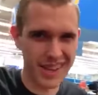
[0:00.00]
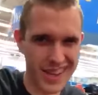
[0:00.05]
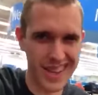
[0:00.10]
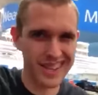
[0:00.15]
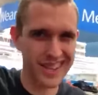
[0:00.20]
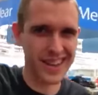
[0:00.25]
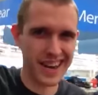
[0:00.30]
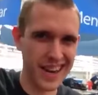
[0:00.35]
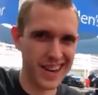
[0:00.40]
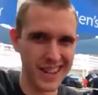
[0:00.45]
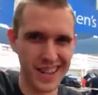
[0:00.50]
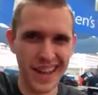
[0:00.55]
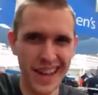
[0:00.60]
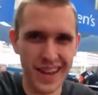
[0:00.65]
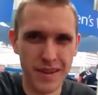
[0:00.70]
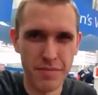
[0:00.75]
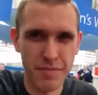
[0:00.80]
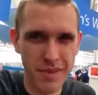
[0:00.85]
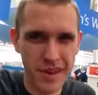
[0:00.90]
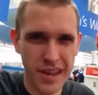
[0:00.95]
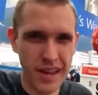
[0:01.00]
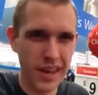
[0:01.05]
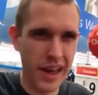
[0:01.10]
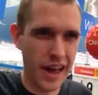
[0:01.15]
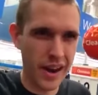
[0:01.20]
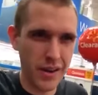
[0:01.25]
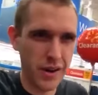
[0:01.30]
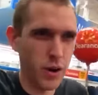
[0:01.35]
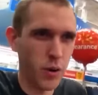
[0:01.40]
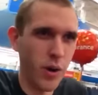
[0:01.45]
Like, he's kind of lame.
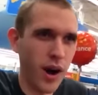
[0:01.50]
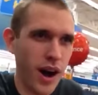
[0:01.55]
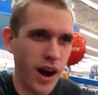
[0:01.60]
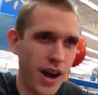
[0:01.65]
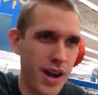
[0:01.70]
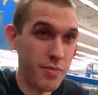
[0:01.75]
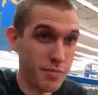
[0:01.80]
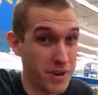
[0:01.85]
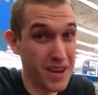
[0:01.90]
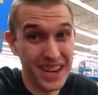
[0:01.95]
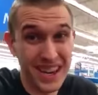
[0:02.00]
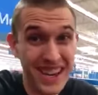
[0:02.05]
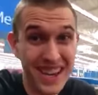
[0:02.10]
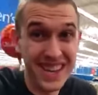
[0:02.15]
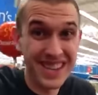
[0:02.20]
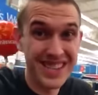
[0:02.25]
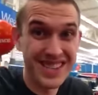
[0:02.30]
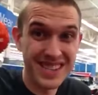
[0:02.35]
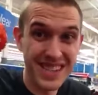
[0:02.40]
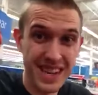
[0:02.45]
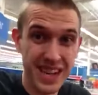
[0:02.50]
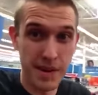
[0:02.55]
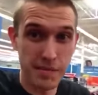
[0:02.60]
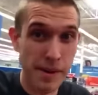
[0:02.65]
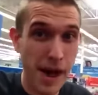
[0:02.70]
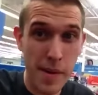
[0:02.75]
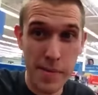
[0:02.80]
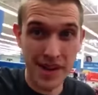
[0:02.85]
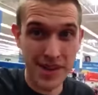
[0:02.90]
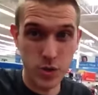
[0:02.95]
I don't know why, but he is.
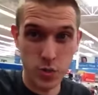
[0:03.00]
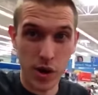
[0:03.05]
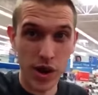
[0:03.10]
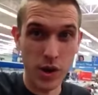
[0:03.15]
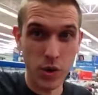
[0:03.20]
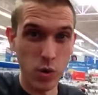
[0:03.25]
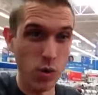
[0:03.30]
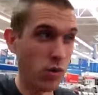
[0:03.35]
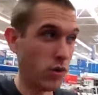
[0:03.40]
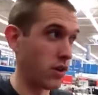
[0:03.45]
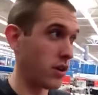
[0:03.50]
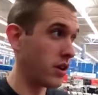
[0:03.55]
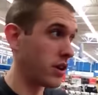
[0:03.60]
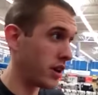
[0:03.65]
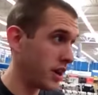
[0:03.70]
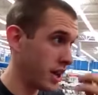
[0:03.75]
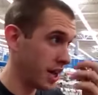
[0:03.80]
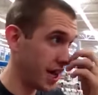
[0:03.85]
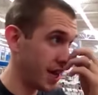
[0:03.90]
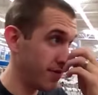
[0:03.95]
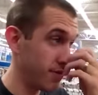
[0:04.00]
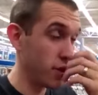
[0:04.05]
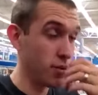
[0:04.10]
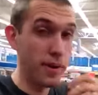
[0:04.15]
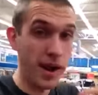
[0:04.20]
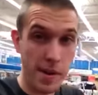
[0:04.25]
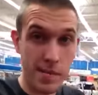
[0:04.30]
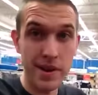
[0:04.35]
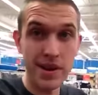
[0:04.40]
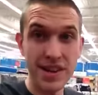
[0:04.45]
Batman's way cooler, even though
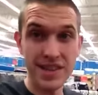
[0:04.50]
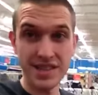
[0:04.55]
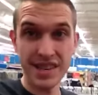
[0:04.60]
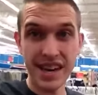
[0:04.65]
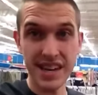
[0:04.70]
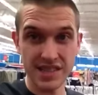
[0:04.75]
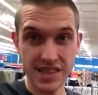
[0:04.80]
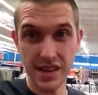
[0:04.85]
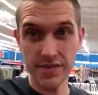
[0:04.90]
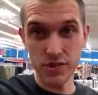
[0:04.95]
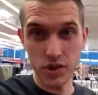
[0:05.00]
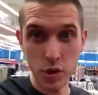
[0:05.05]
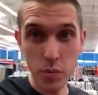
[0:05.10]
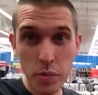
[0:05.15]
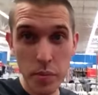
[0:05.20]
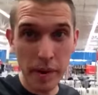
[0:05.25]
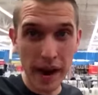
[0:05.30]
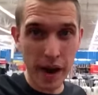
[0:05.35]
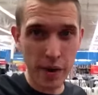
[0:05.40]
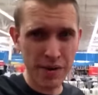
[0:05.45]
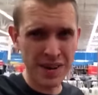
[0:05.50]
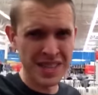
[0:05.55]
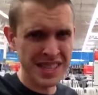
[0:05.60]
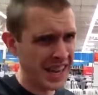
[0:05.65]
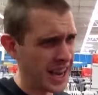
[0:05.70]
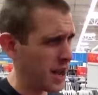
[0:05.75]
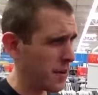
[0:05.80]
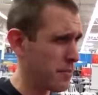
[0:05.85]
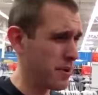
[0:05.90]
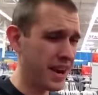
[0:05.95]
Batman doesn't actually have superpowers.
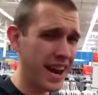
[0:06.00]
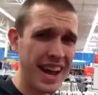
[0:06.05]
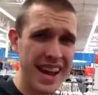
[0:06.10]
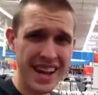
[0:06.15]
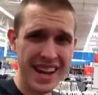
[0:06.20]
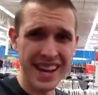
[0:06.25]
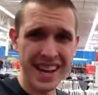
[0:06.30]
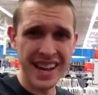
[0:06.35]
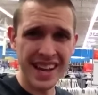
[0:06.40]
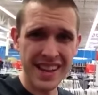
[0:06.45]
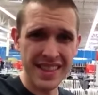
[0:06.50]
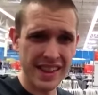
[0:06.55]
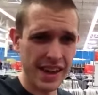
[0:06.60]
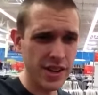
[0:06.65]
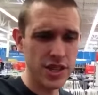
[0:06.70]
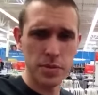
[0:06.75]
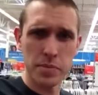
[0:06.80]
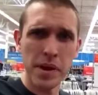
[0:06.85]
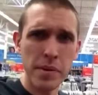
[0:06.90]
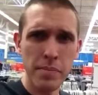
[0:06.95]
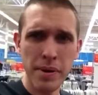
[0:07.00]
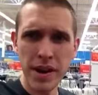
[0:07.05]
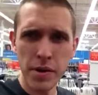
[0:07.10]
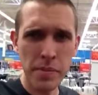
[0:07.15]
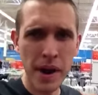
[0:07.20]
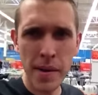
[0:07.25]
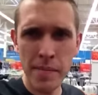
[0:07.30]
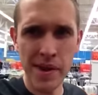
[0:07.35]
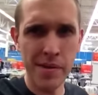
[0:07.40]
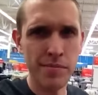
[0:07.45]
But hey, they also make better
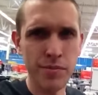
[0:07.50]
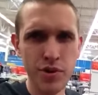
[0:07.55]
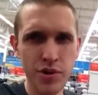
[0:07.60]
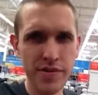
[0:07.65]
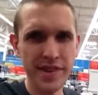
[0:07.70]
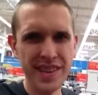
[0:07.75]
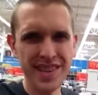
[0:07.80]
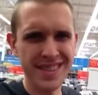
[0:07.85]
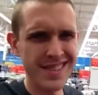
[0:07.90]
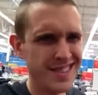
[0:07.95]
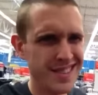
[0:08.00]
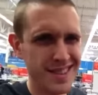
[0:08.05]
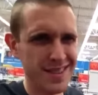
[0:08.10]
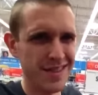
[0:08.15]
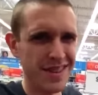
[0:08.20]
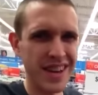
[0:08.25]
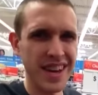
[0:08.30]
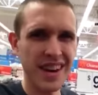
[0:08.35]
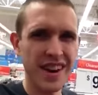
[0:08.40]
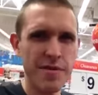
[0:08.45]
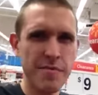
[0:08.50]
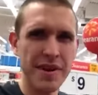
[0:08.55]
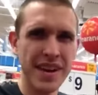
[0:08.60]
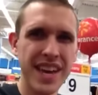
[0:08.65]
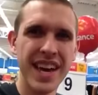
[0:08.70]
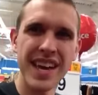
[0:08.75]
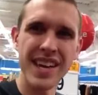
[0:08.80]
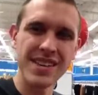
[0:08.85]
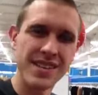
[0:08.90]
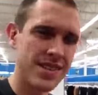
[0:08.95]
Batman movies, so get off my
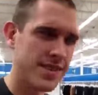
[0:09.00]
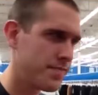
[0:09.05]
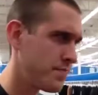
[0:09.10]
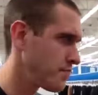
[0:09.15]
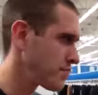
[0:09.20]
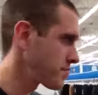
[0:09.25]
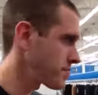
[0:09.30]
case.